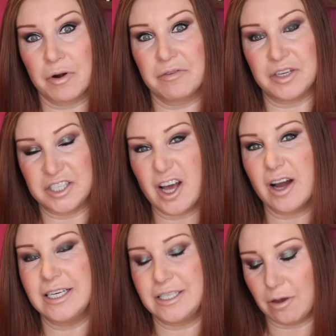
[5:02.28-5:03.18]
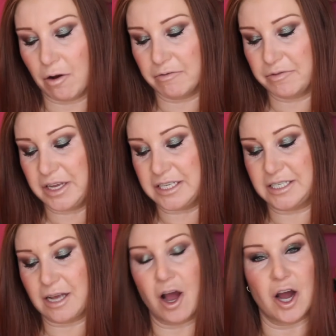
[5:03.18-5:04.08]
one of the sides of this
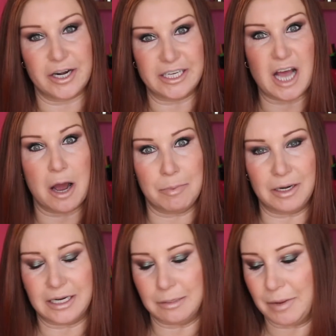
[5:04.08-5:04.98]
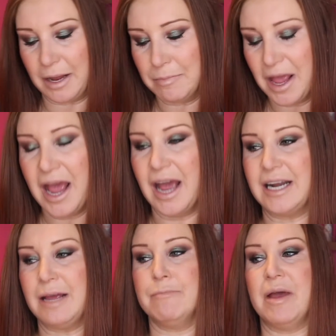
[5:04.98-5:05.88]
harness up a little bit,
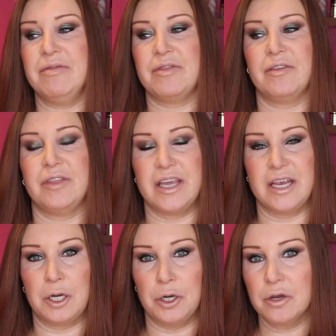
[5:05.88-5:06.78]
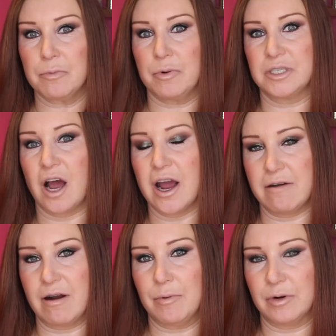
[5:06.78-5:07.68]
and it meant that the loop was
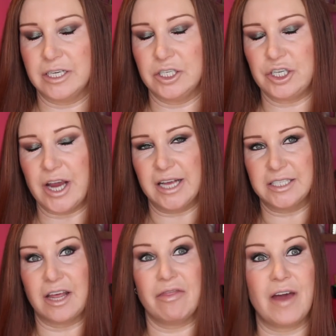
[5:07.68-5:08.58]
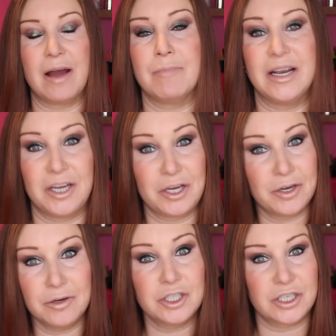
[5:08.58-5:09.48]
higher up on his chest. That made a
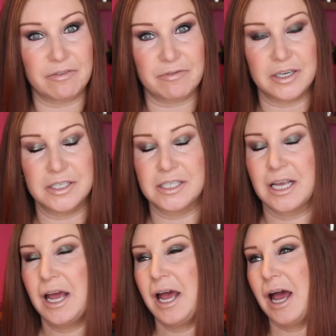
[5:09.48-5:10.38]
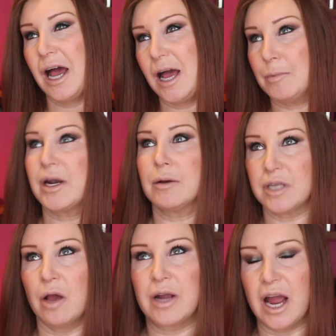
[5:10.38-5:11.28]
huge difference. And I
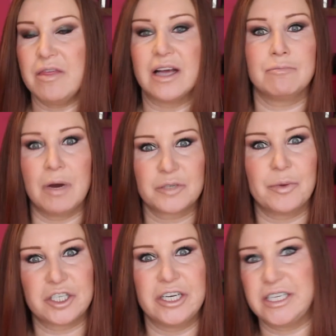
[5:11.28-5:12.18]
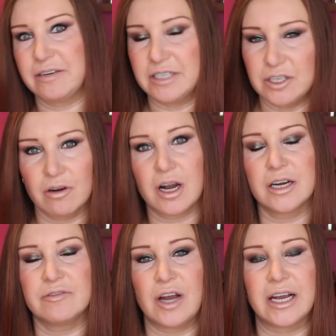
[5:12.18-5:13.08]
was like, okay, that's much easier. It's not
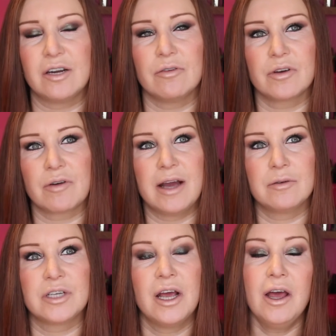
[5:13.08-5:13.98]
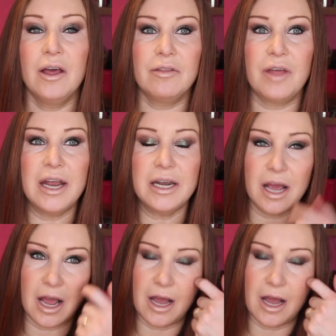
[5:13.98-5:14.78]
kind of dragging on the ground. Then